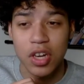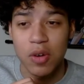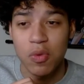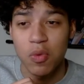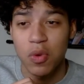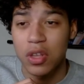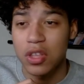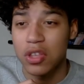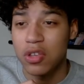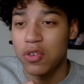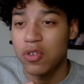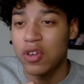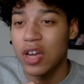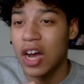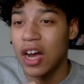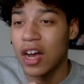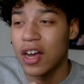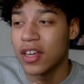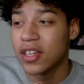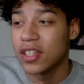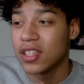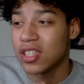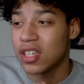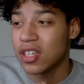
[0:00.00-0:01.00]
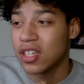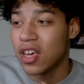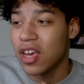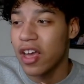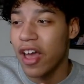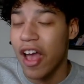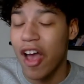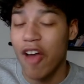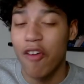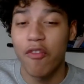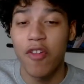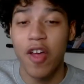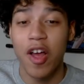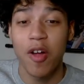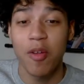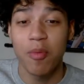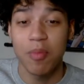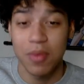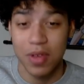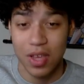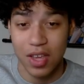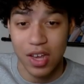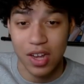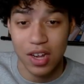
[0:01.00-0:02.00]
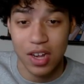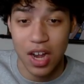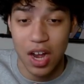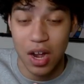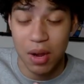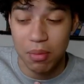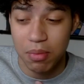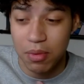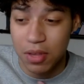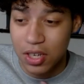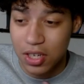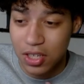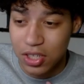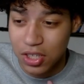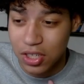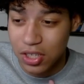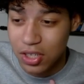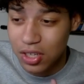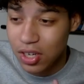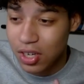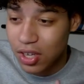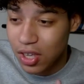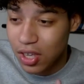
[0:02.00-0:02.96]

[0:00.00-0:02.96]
and what you guys have helped me accomplish.